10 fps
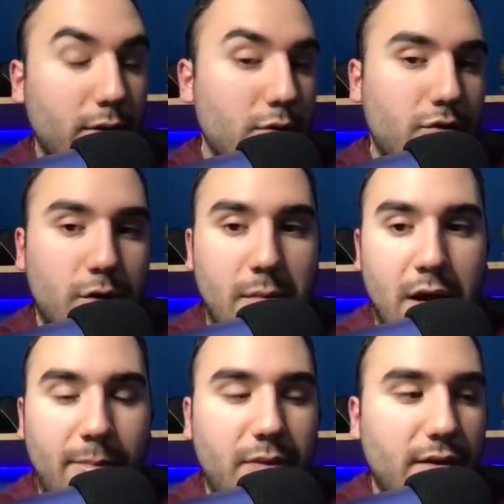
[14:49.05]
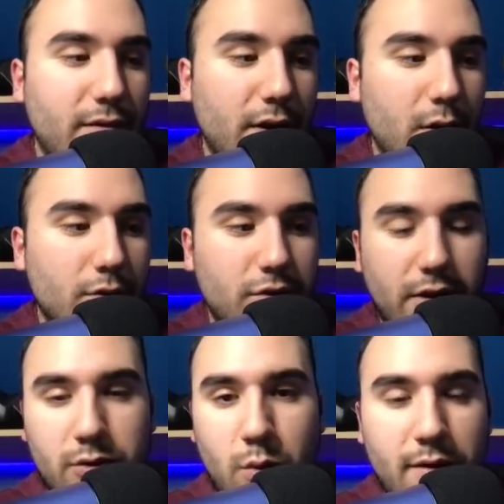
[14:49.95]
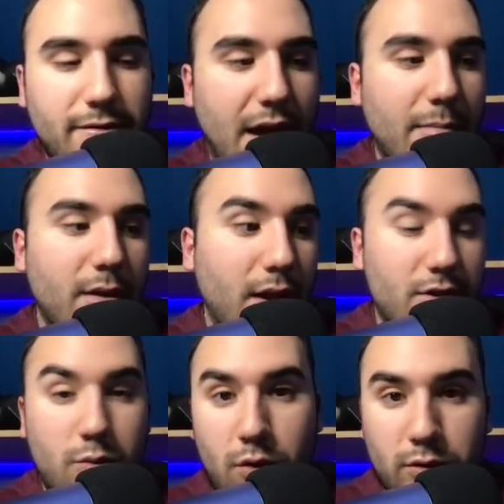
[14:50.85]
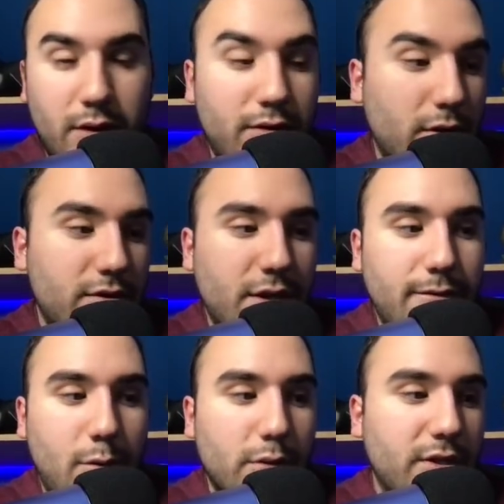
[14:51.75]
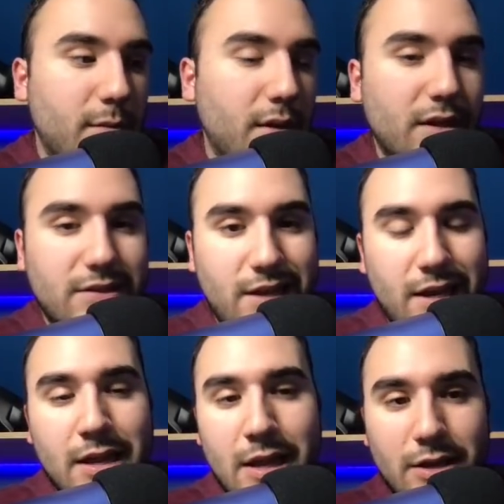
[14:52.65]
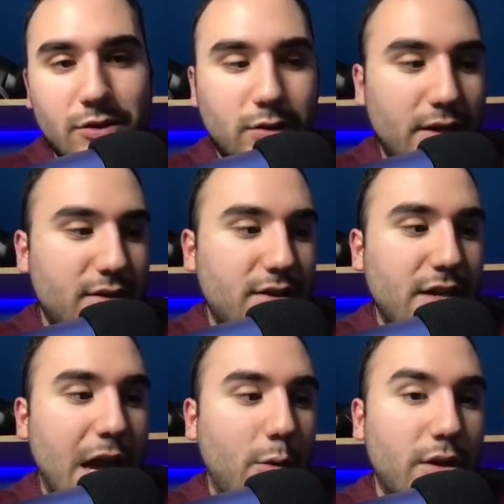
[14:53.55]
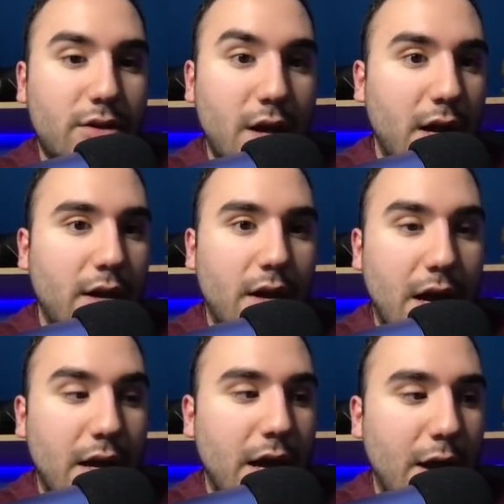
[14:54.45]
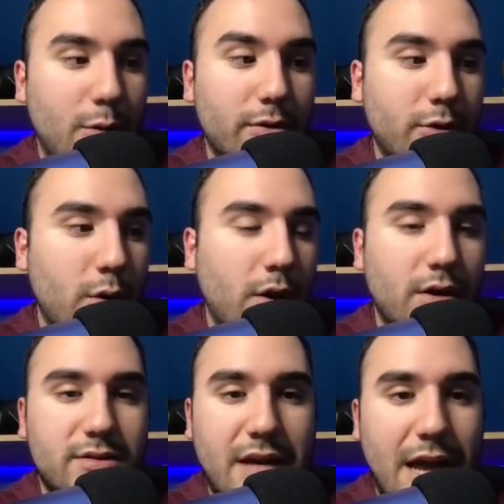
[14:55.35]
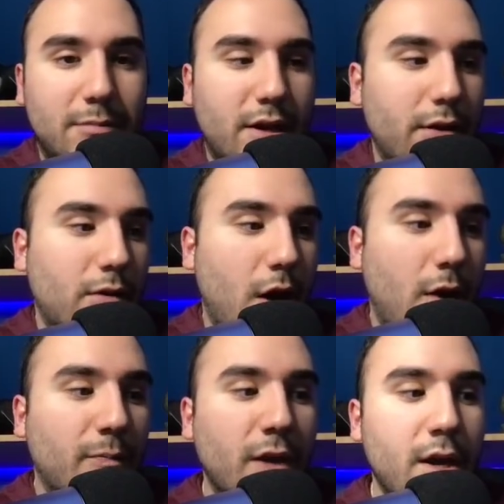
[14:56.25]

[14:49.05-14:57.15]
Usually my update videos are like 25 minutes. We're only 13, 14 minutes in, so let's see how we're doing on time later on.